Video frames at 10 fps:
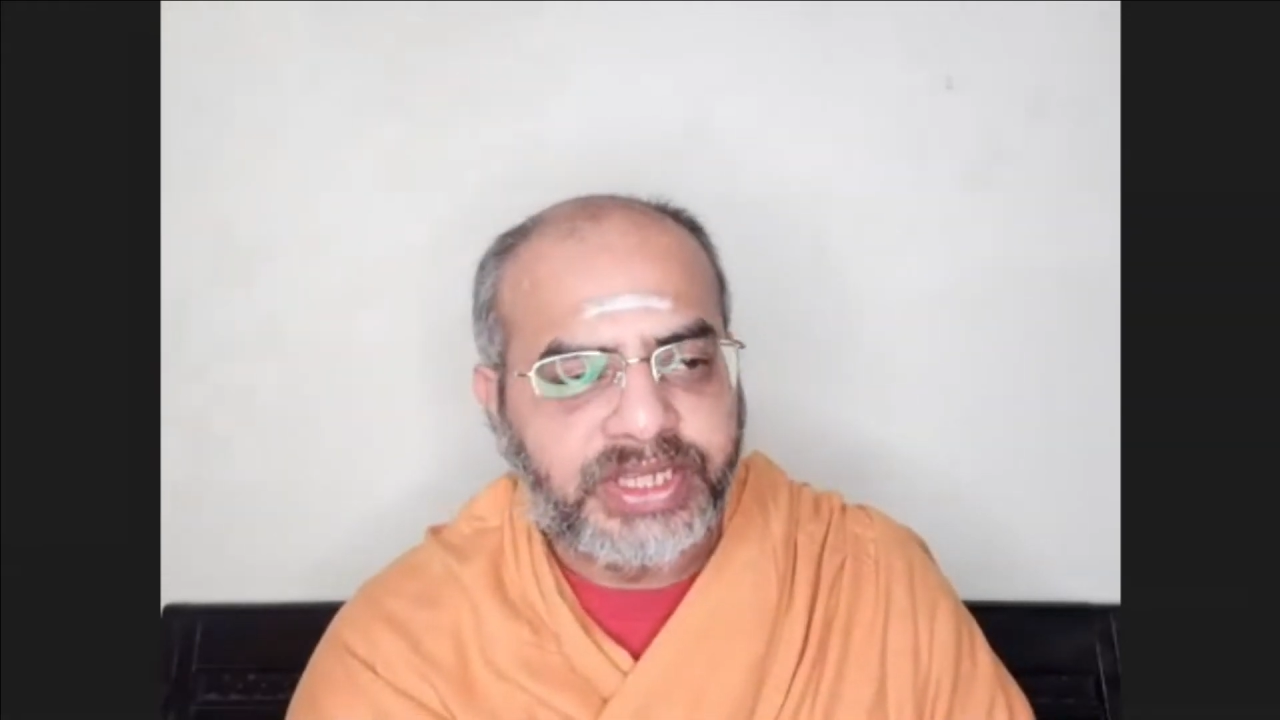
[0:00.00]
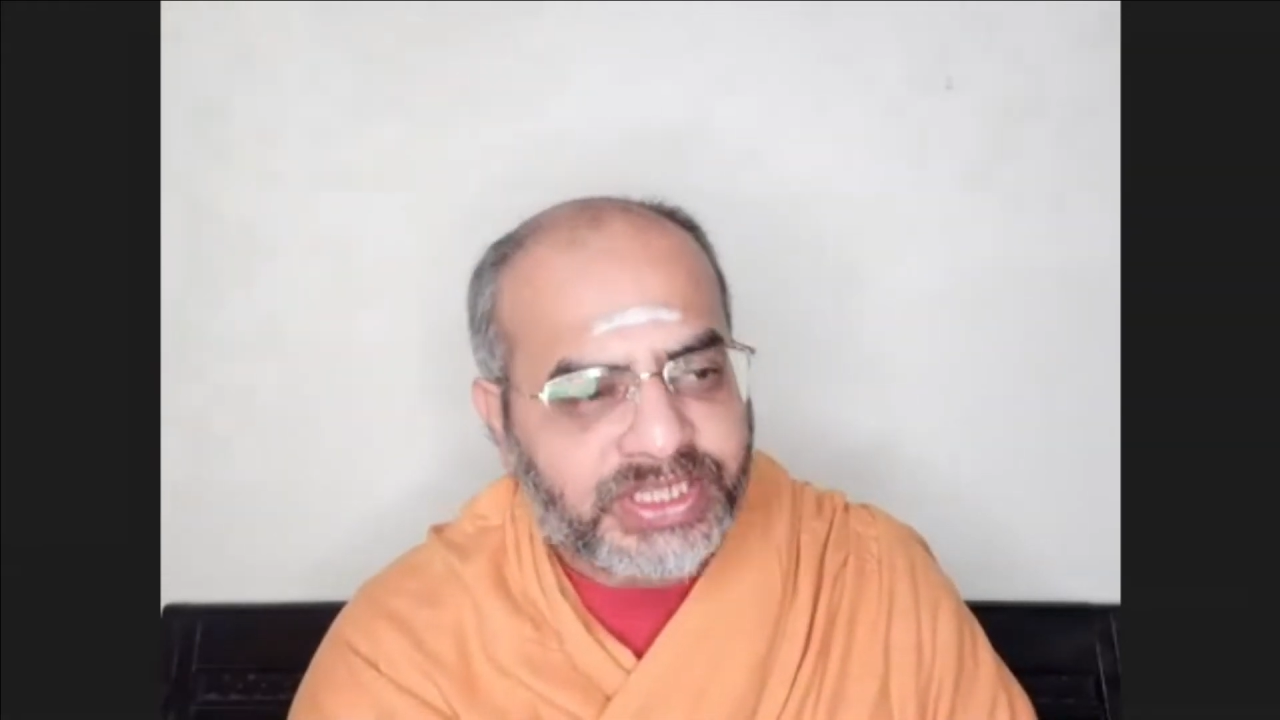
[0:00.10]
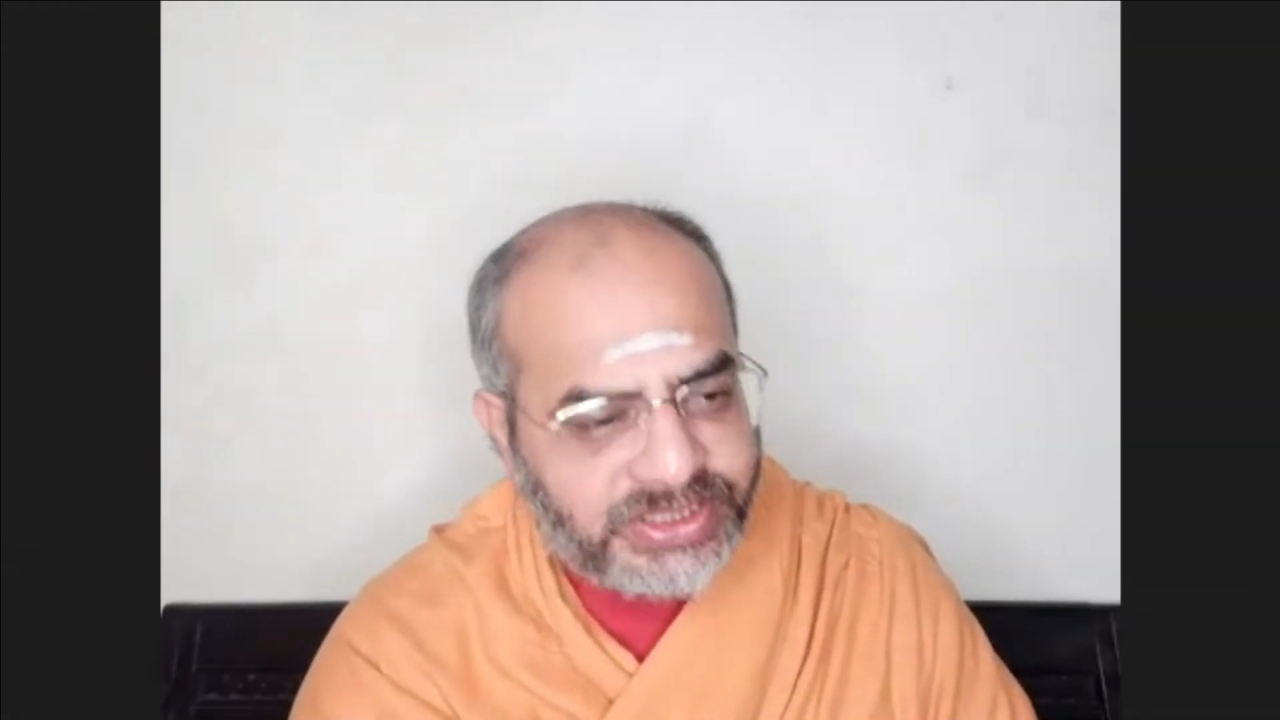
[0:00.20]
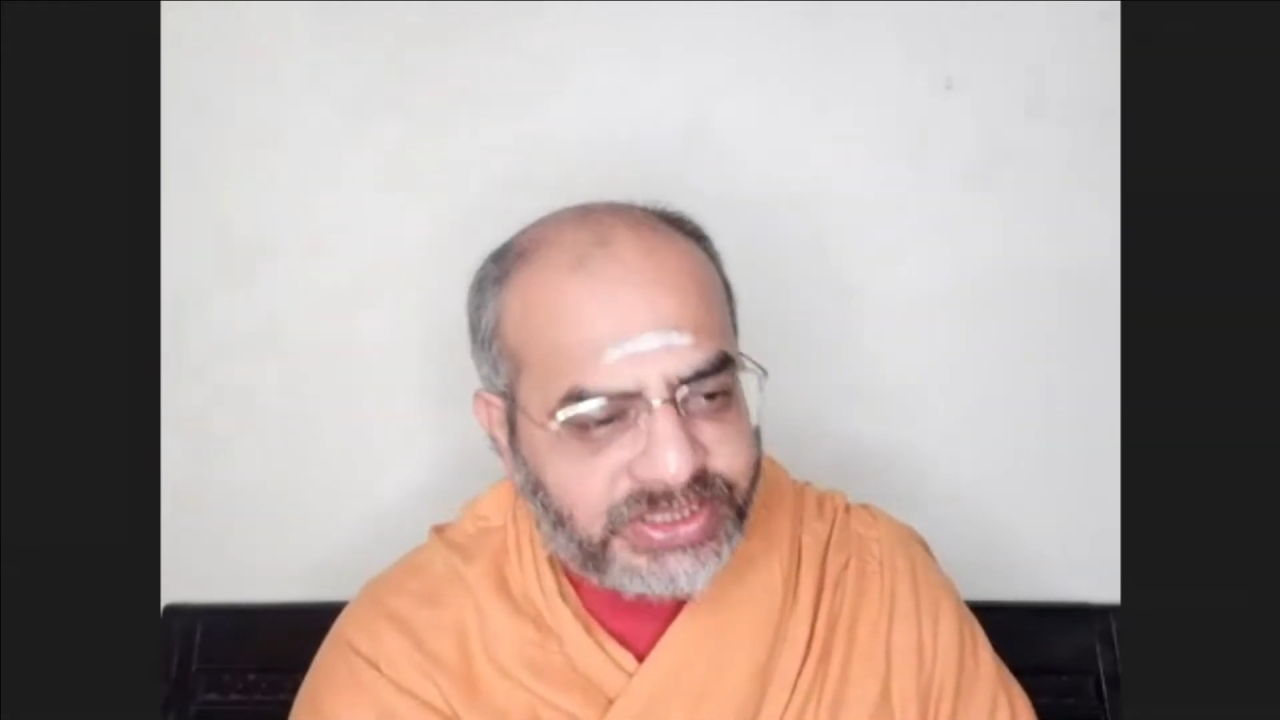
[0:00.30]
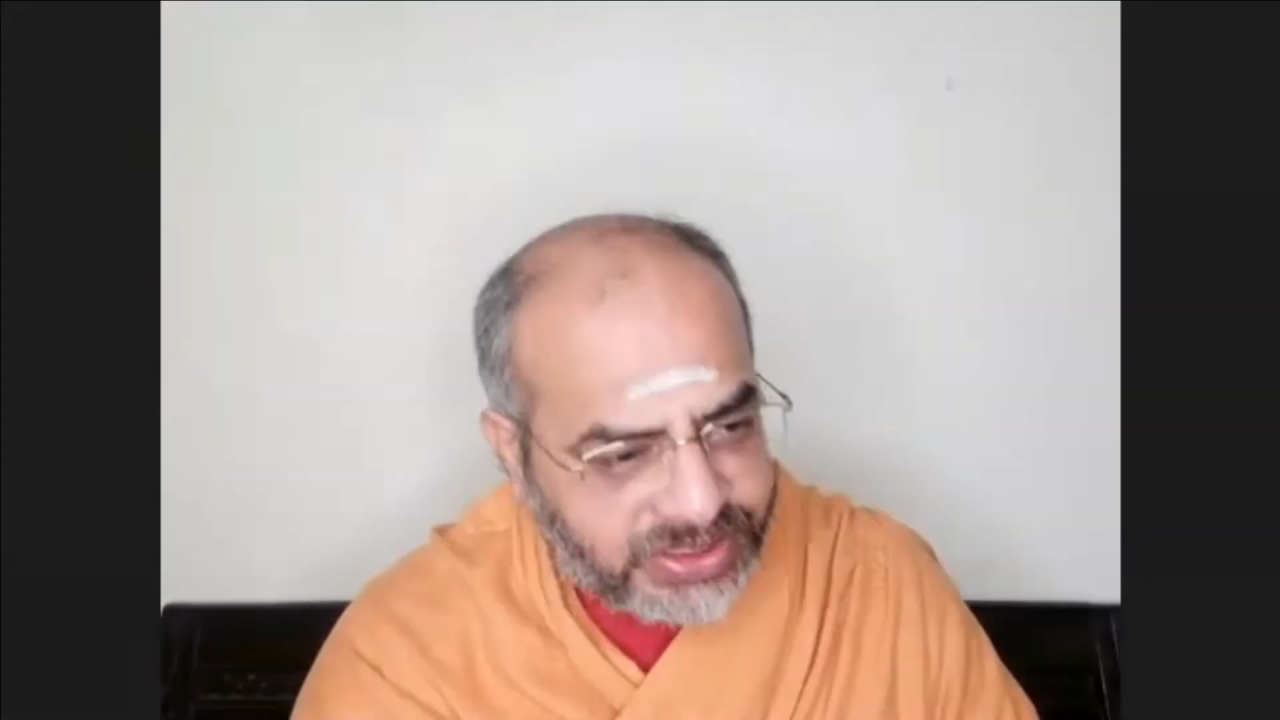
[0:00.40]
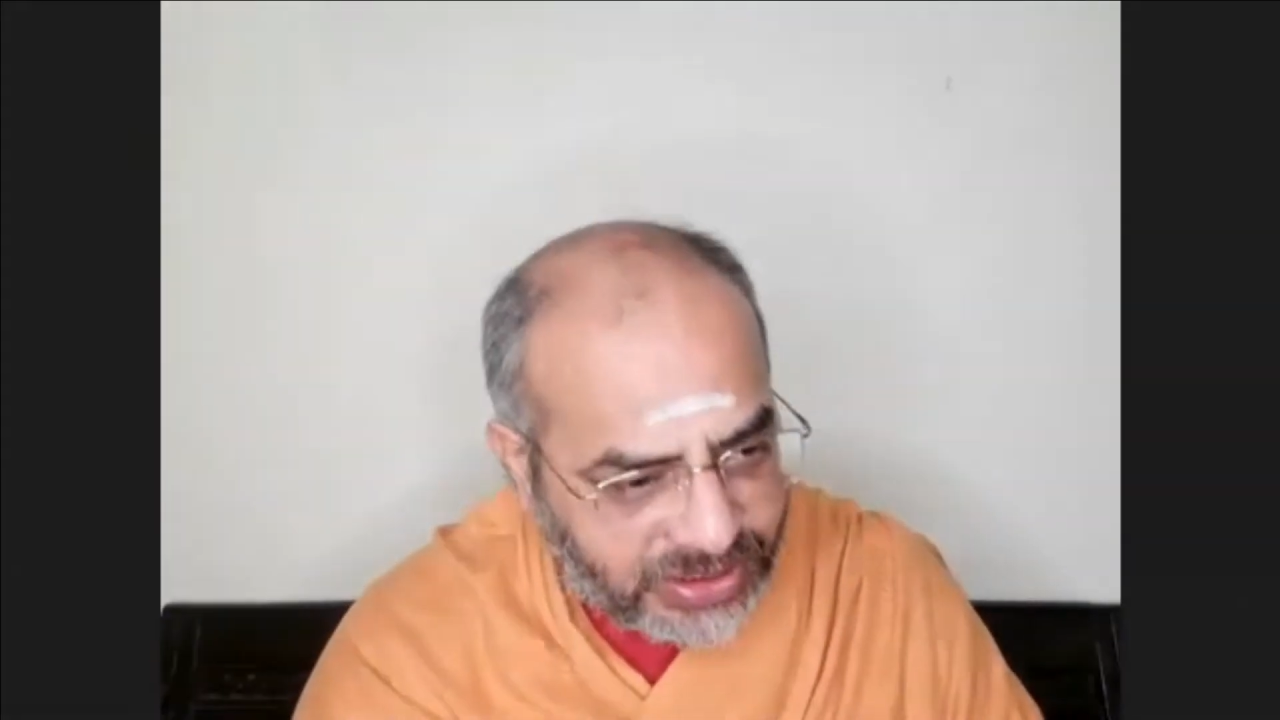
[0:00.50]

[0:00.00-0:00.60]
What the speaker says: is it